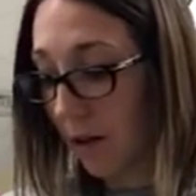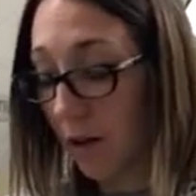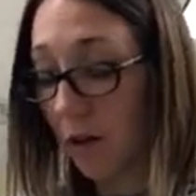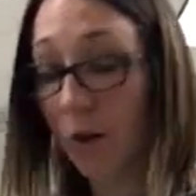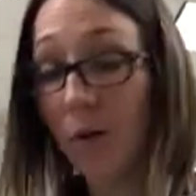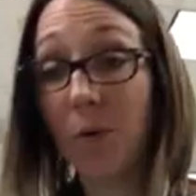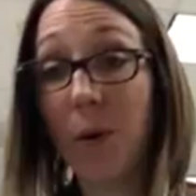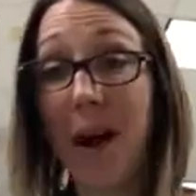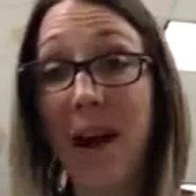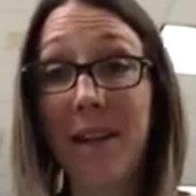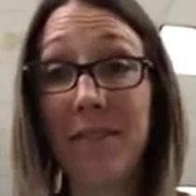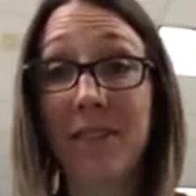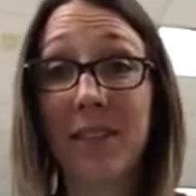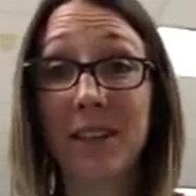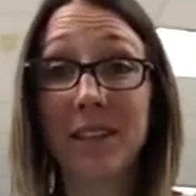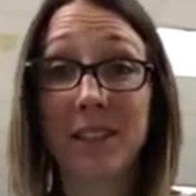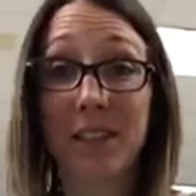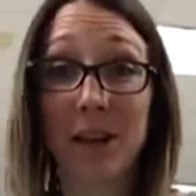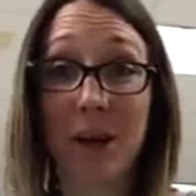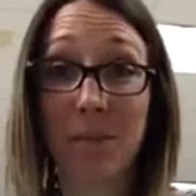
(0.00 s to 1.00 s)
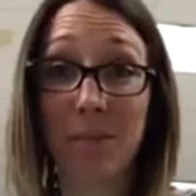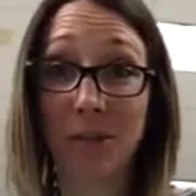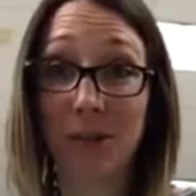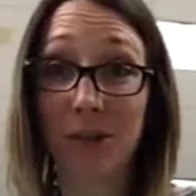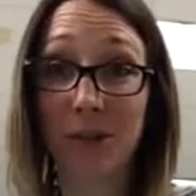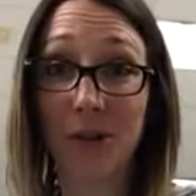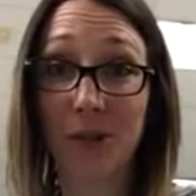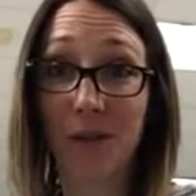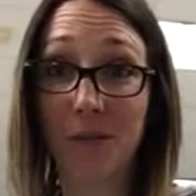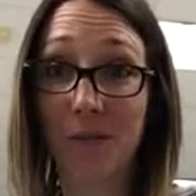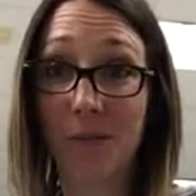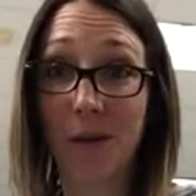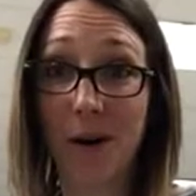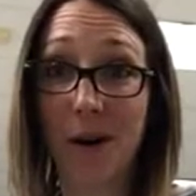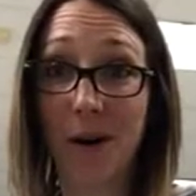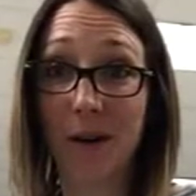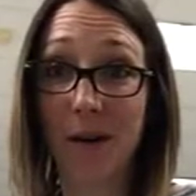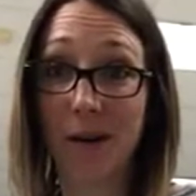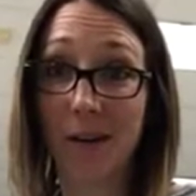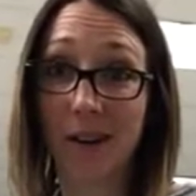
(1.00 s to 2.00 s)
You have the temperature of
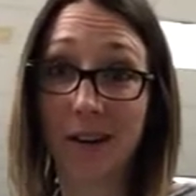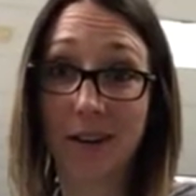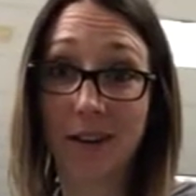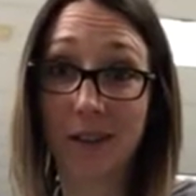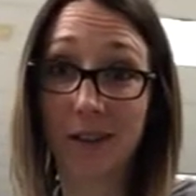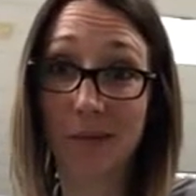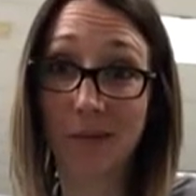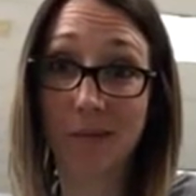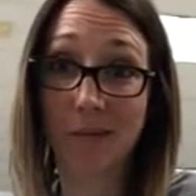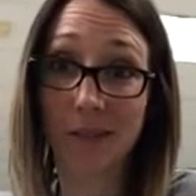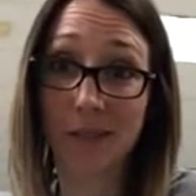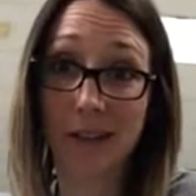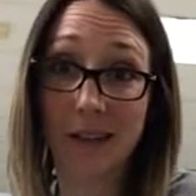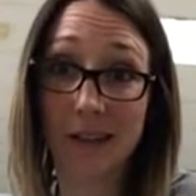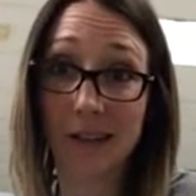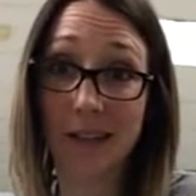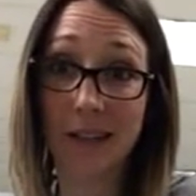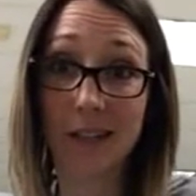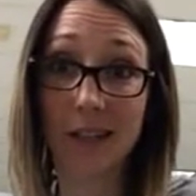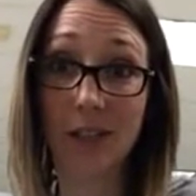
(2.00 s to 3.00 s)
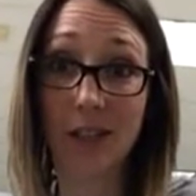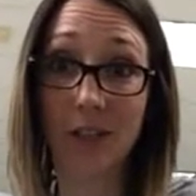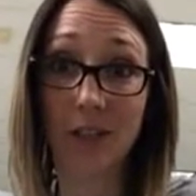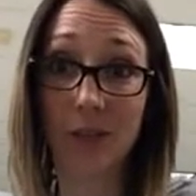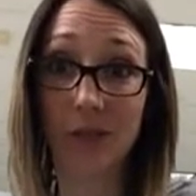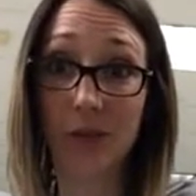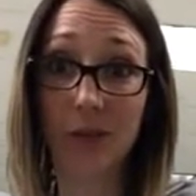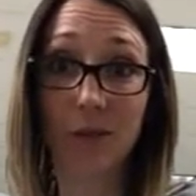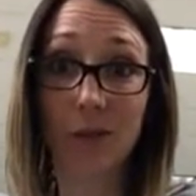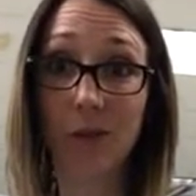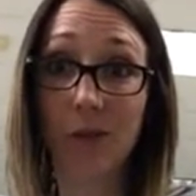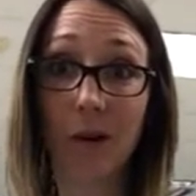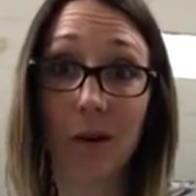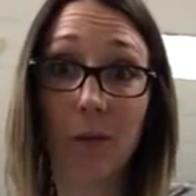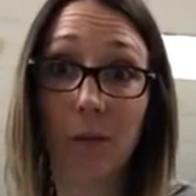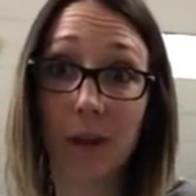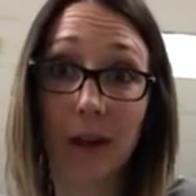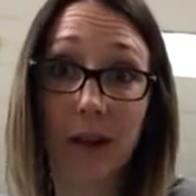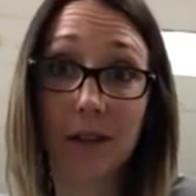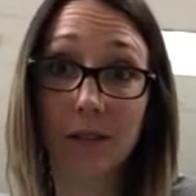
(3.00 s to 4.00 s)
water, and it's really easy just to Google
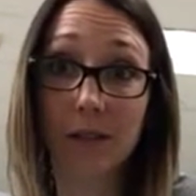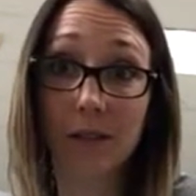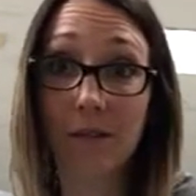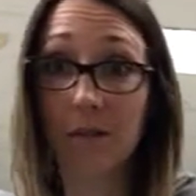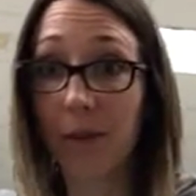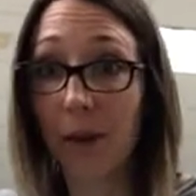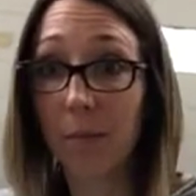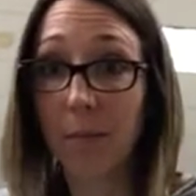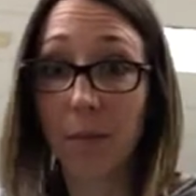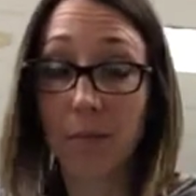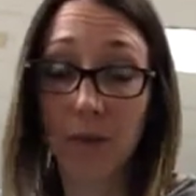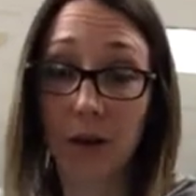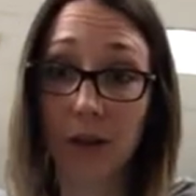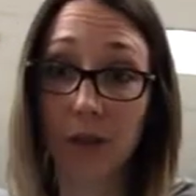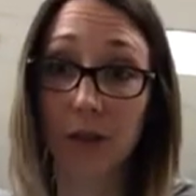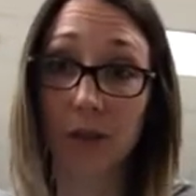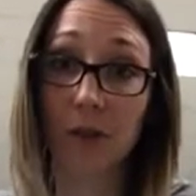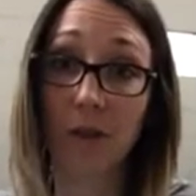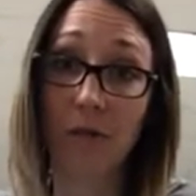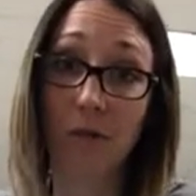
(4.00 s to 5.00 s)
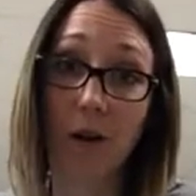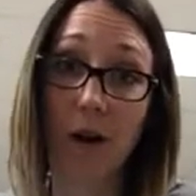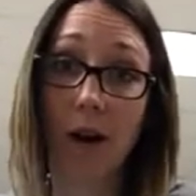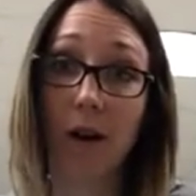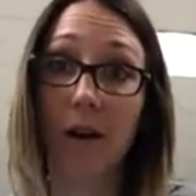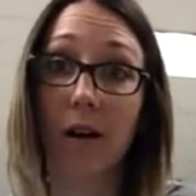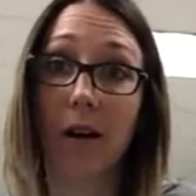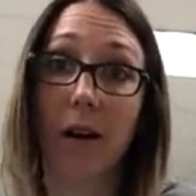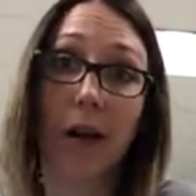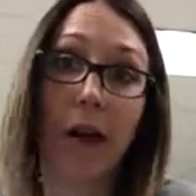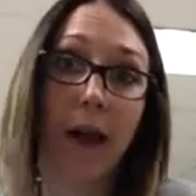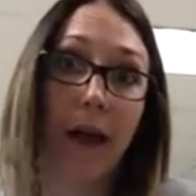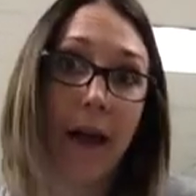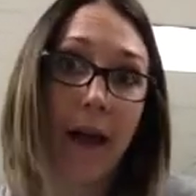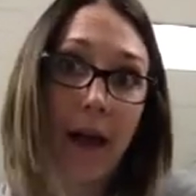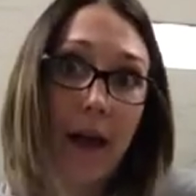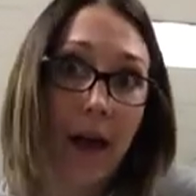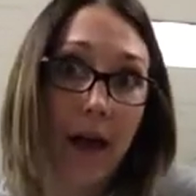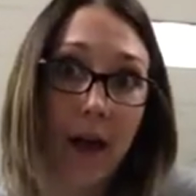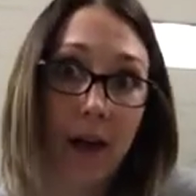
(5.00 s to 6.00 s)
what is the vapor pressure of water
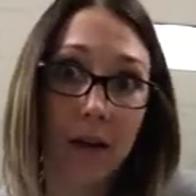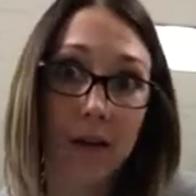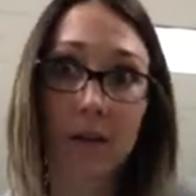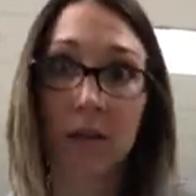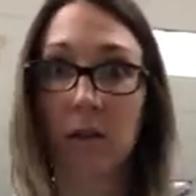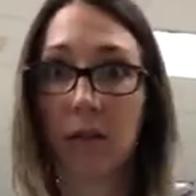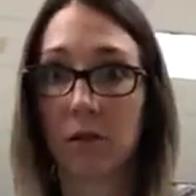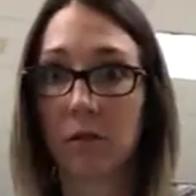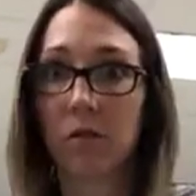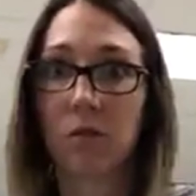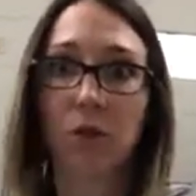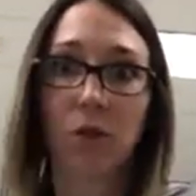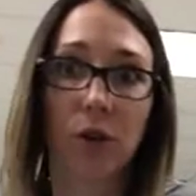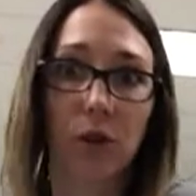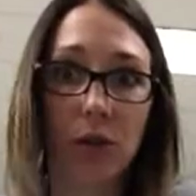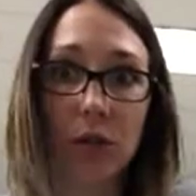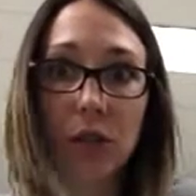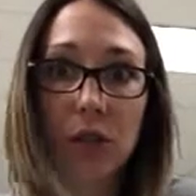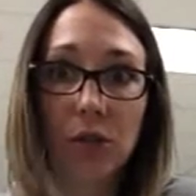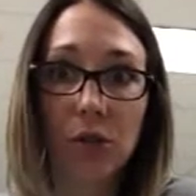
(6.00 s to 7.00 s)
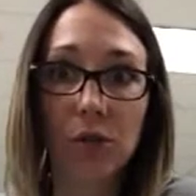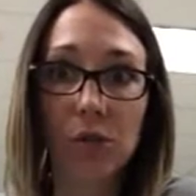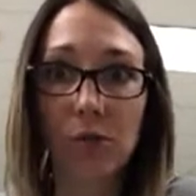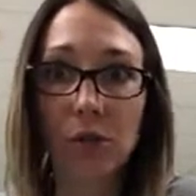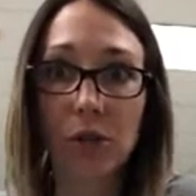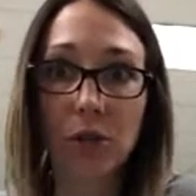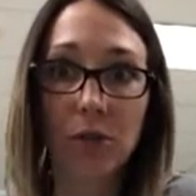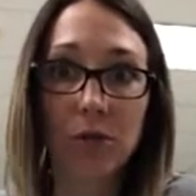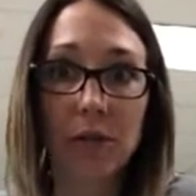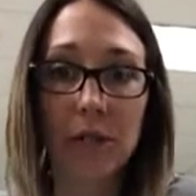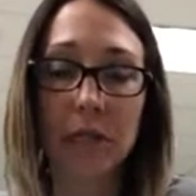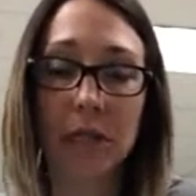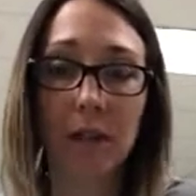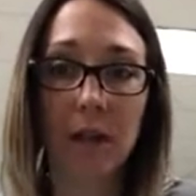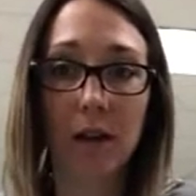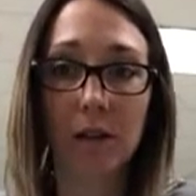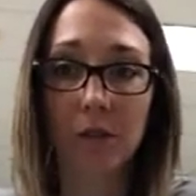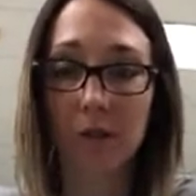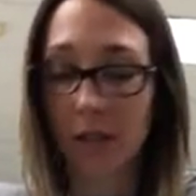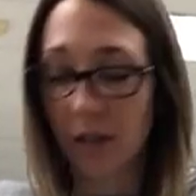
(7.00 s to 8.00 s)
at 32 degrees
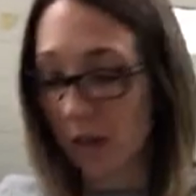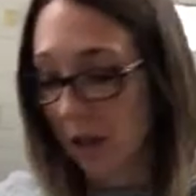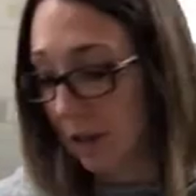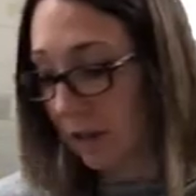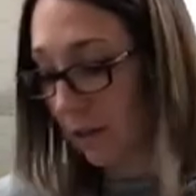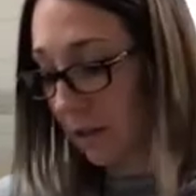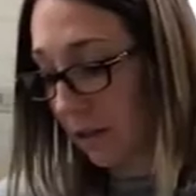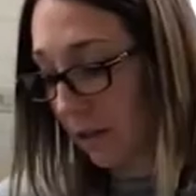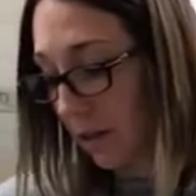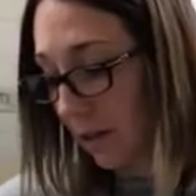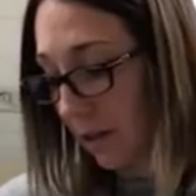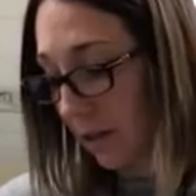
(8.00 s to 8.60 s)
Celsius.